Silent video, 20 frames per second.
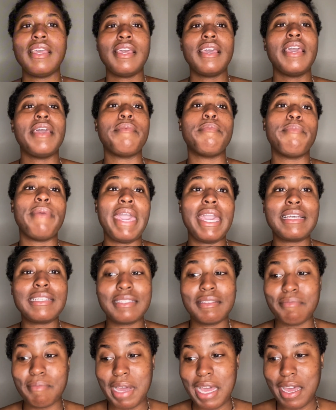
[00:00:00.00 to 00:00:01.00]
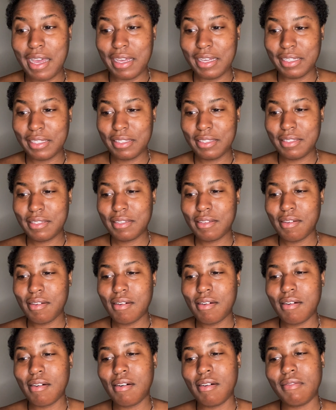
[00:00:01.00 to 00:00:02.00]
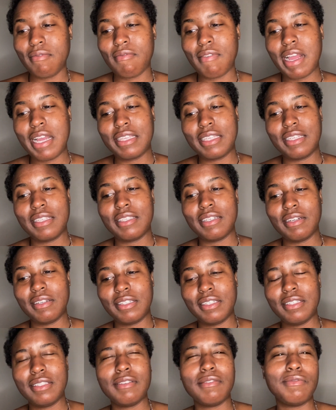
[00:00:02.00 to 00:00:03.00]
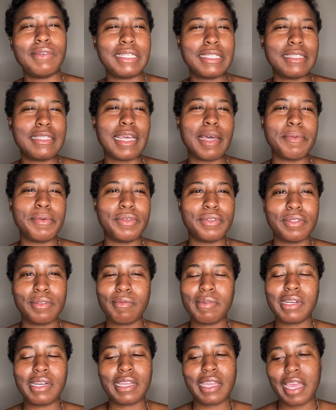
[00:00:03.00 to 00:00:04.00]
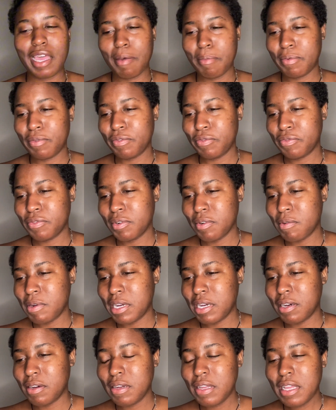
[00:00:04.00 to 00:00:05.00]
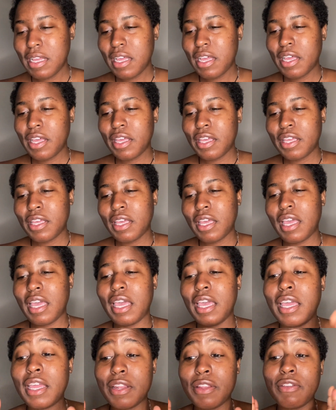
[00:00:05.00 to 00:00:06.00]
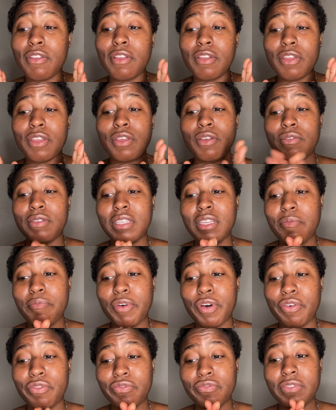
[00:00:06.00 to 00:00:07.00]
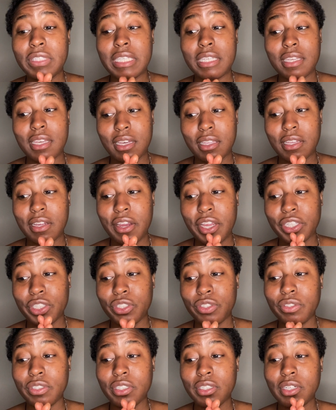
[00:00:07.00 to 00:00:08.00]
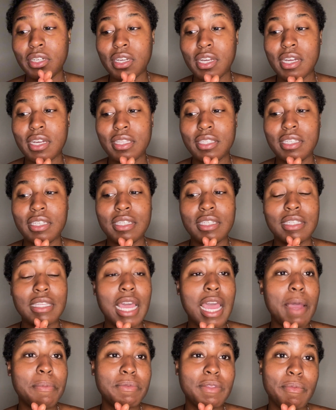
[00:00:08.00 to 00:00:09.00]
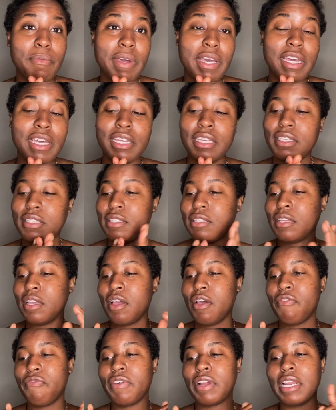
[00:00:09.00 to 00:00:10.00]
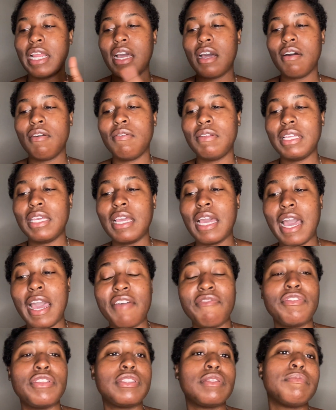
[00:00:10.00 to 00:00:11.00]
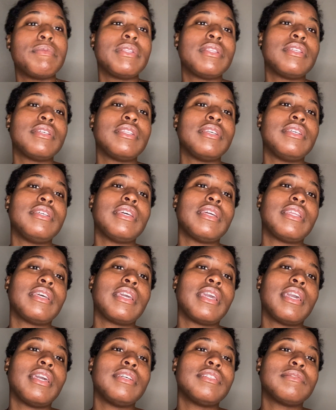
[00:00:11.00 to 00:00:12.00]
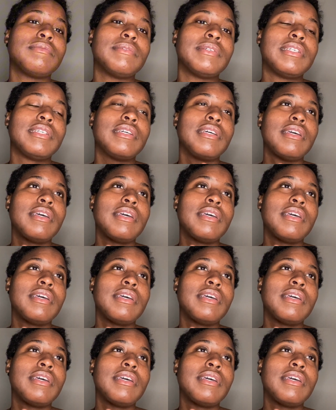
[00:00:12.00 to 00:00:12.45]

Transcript: and maximize on rising searches. I want to stop using the word capital for a while. And using both together ensures your content is optimized for not only high visibility and engagement,